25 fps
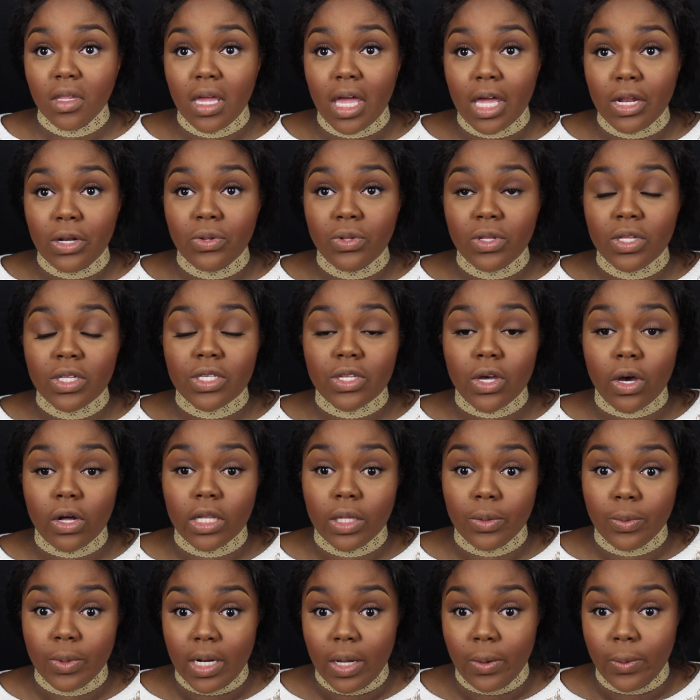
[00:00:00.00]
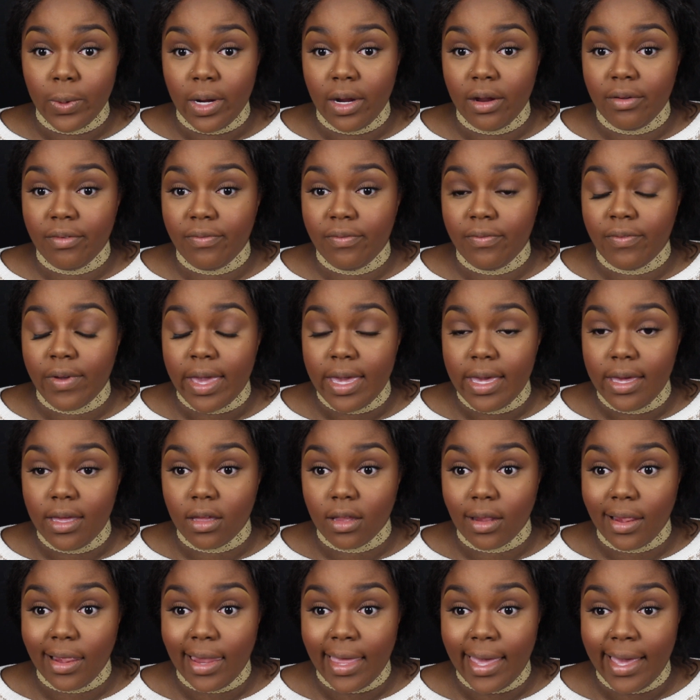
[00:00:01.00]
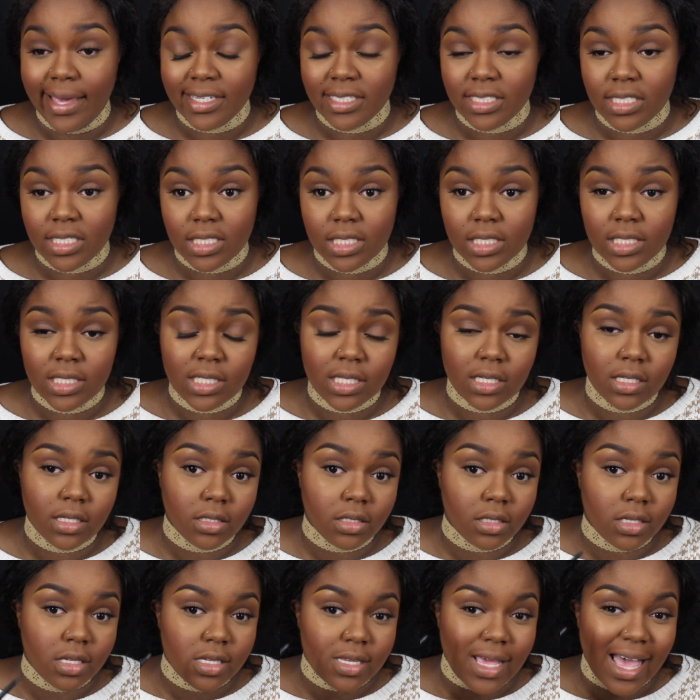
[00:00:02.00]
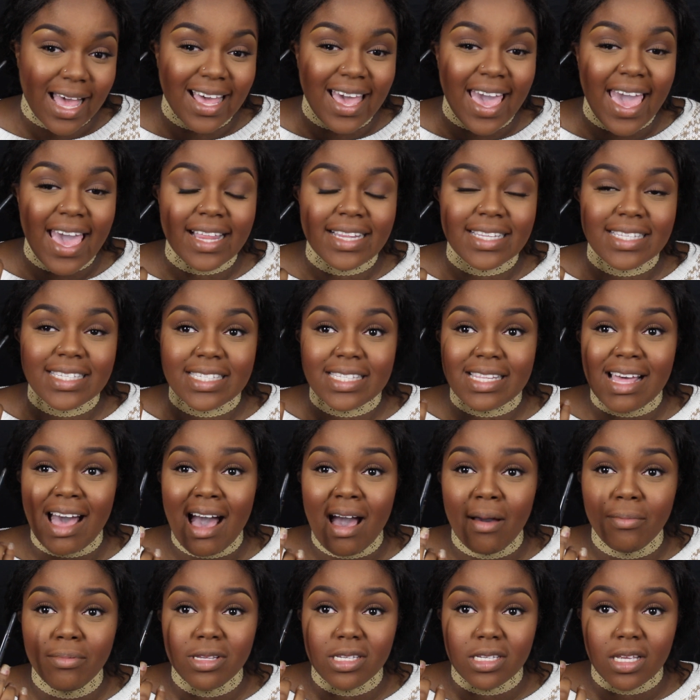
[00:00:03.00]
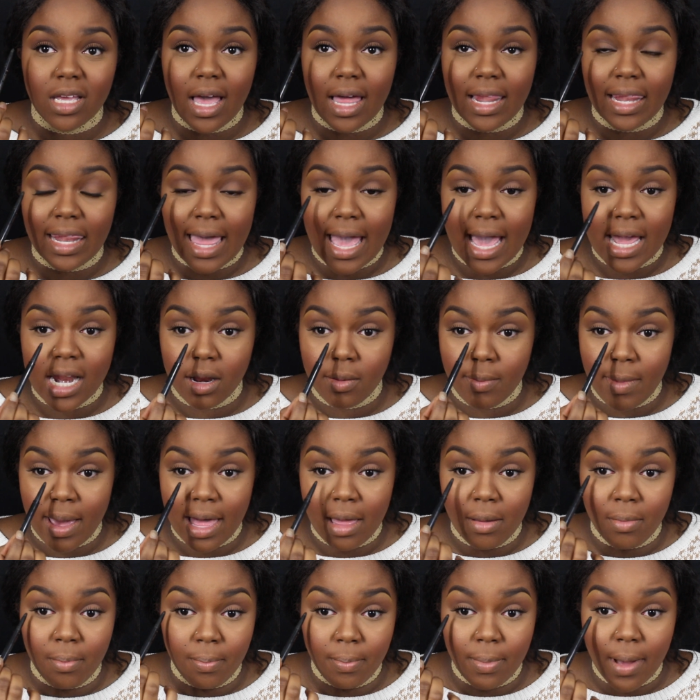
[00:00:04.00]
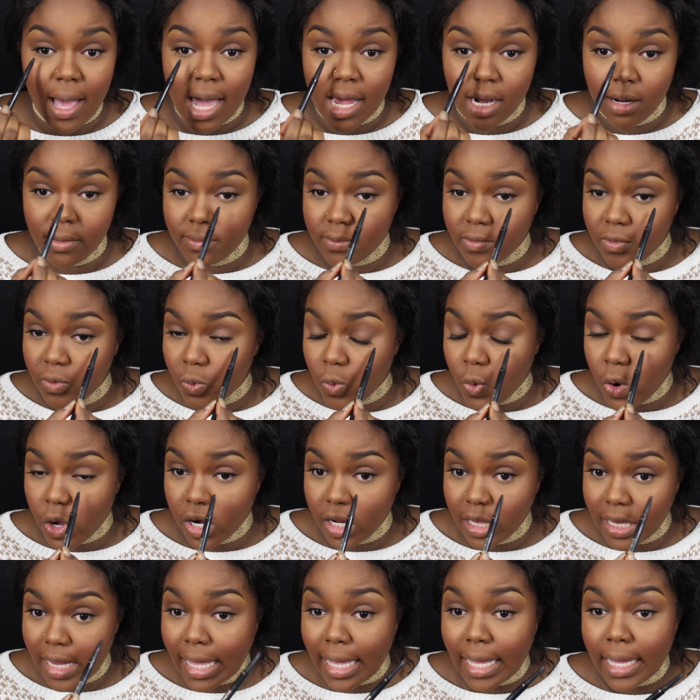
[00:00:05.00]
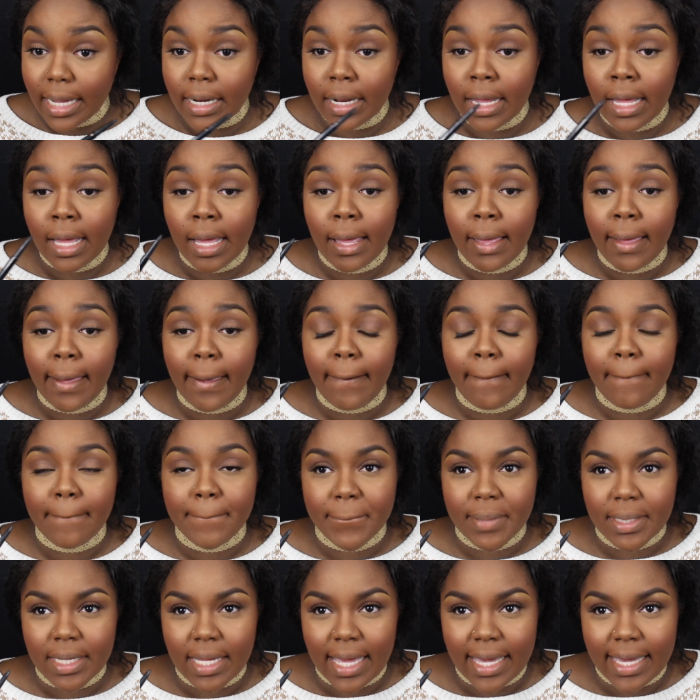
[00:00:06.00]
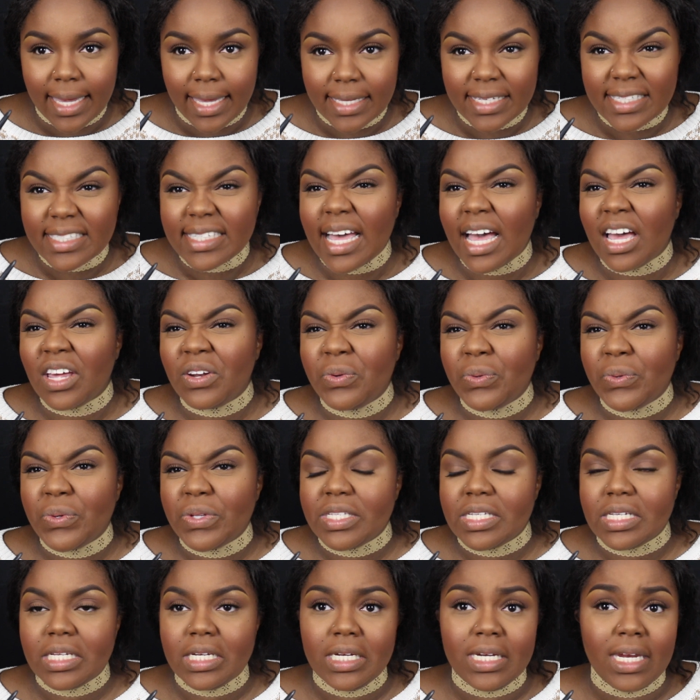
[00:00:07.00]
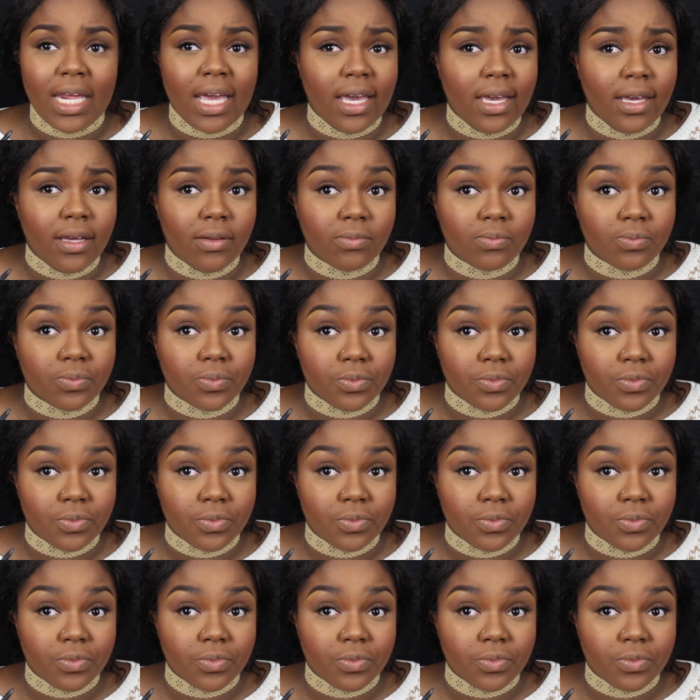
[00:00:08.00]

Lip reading: I do this only when I wear fake lashes. I had stopped lining my bottom waterline, but I guess I'll do it today.